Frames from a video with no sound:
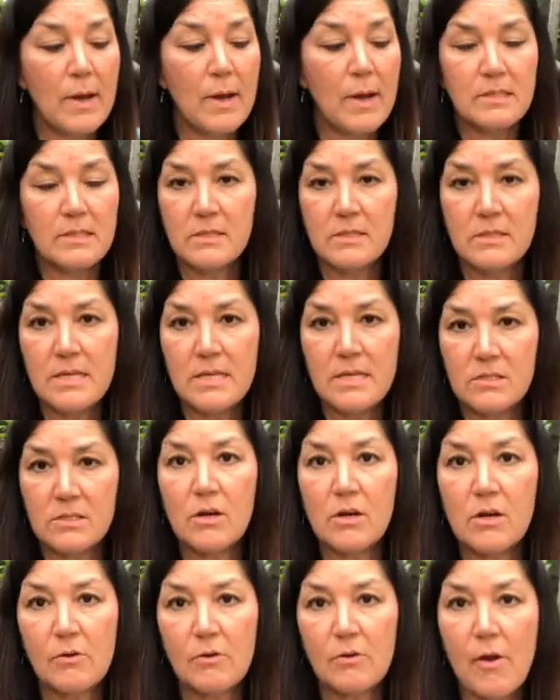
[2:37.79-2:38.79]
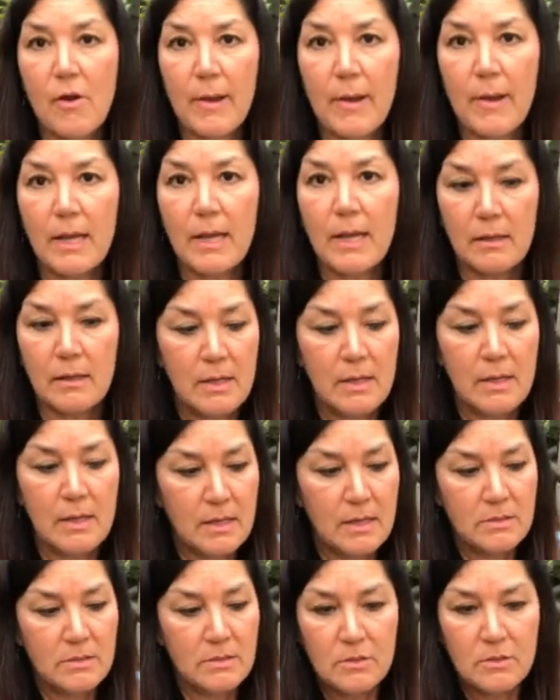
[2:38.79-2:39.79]
once they start growing
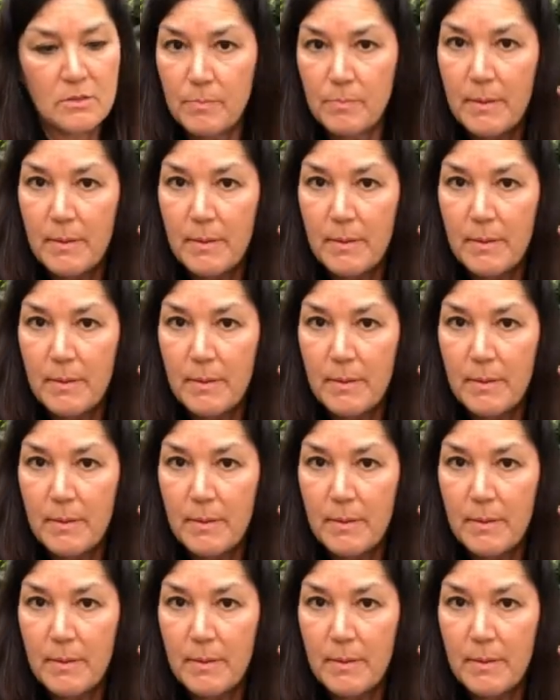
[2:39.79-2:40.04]
to